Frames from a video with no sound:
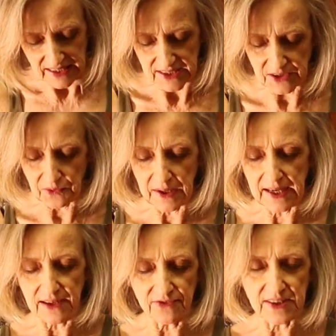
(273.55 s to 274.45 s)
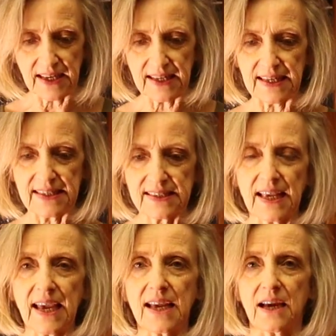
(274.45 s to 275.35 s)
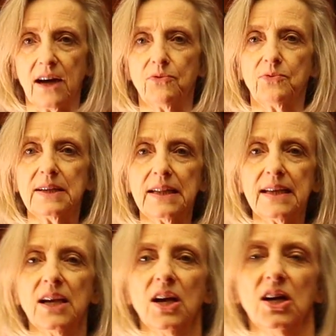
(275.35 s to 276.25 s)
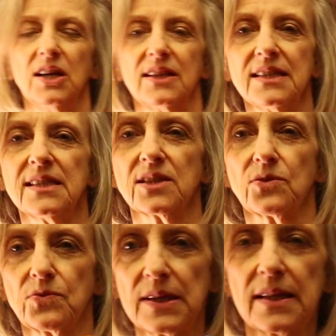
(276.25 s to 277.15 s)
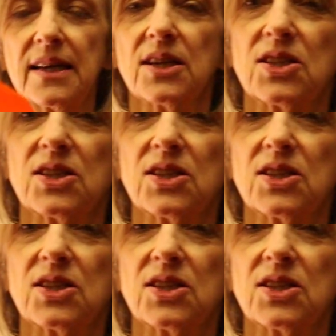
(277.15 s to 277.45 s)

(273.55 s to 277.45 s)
So what I've done is take this is a really